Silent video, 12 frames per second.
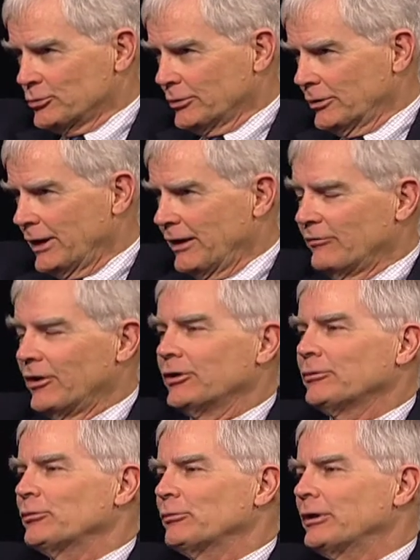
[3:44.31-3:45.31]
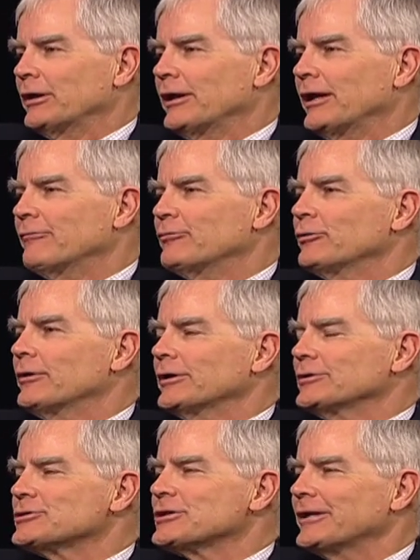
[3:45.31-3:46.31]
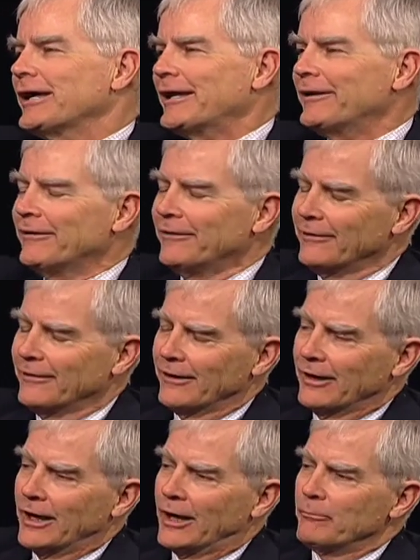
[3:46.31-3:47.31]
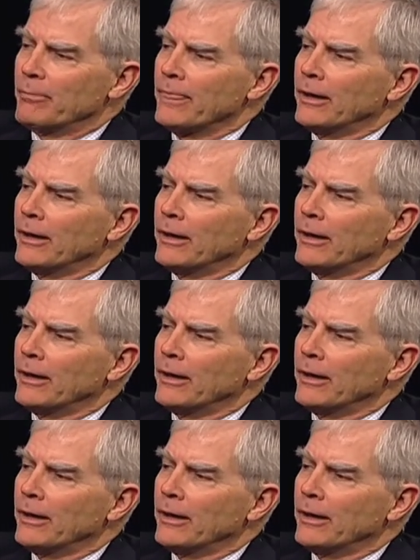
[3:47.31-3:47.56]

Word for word: We could have an argument about that if you'd like to see that. Um,